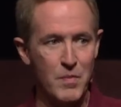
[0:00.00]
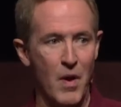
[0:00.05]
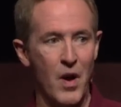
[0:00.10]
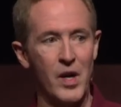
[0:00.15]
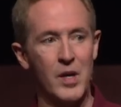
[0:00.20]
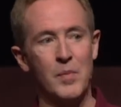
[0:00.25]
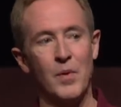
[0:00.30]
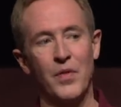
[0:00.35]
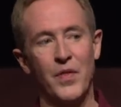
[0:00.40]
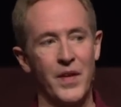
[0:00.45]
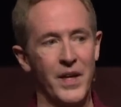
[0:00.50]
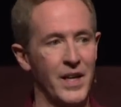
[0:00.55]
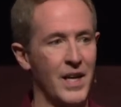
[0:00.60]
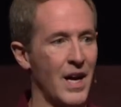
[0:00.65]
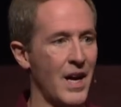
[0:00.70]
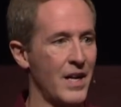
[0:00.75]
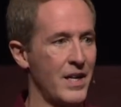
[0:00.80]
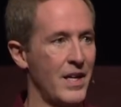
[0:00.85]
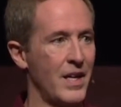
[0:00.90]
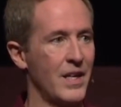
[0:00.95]
remarkable thing
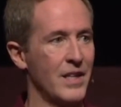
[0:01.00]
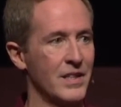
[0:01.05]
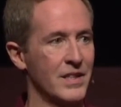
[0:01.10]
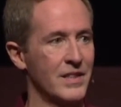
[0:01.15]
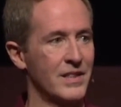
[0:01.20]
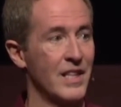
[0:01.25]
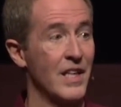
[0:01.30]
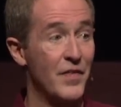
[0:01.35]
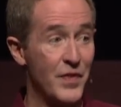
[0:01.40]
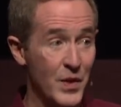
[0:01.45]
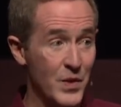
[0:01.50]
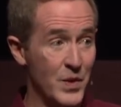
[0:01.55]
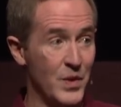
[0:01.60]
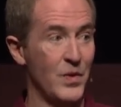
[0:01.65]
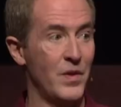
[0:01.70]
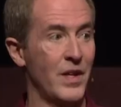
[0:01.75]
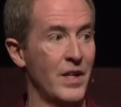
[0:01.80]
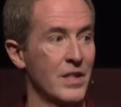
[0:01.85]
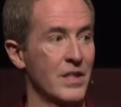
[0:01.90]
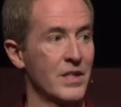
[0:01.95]
God does, if you
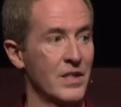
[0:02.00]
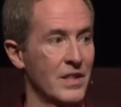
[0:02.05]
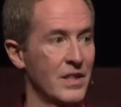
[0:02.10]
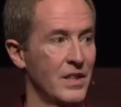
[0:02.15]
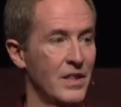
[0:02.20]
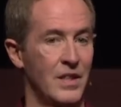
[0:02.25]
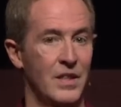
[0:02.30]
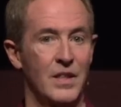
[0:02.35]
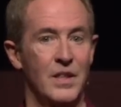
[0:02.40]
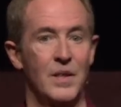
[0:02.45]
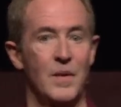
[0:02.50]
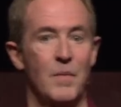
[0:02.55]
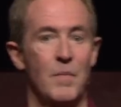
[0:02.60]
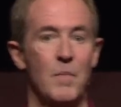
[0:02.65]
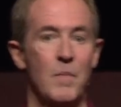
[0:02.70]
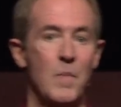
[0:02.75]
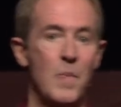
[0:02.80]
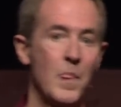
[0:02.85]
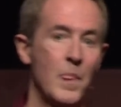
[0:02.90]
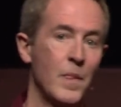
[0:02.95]
do this,
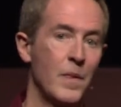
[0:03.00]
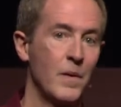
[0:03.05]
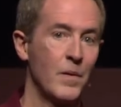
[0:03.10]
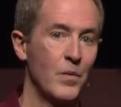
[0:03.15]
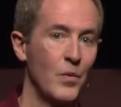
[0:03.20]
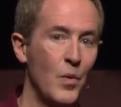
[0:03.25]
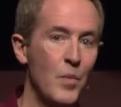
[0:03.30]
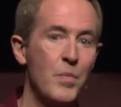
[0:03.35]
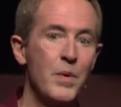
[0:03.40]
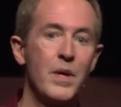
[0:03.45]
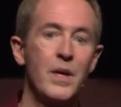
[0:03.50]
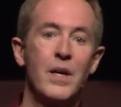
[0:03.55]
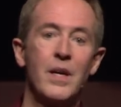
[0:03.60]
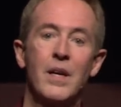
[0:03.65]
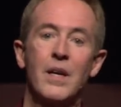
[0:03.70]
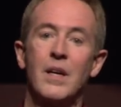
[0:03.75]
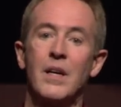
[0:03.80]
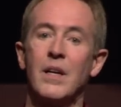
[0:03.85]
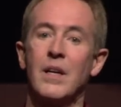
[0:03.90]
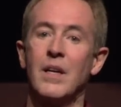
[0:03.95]
will
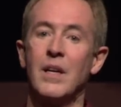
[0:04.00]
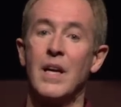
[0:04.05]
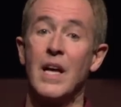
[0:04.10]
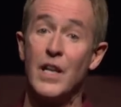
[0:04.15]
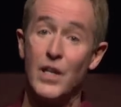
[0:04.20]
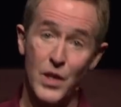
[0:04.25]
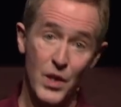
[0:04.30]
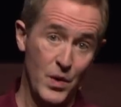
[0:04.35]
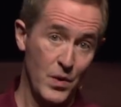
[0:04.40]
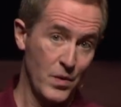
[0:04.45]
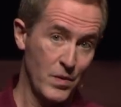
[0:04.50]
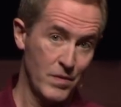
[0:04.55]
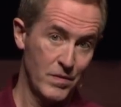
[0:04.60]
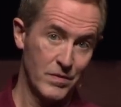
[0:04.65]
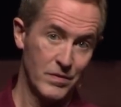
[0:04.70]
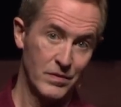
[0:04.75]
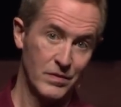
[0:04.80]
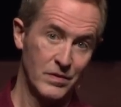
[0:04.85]
be in you.